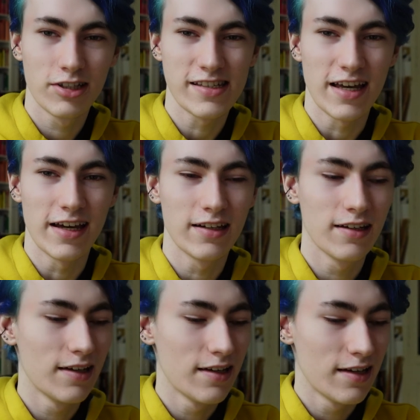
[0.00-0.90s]
design
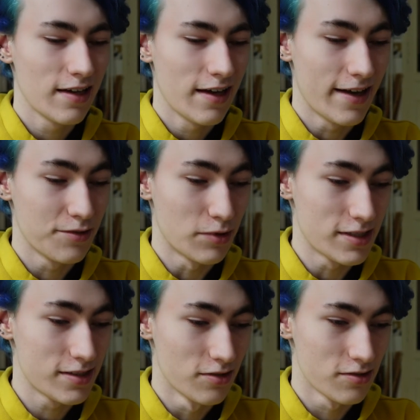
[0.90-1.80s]
and
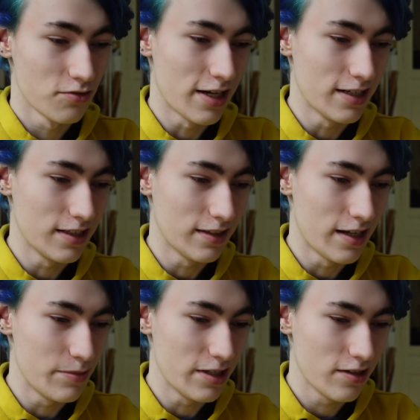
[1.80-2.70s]
once those are ready they'll be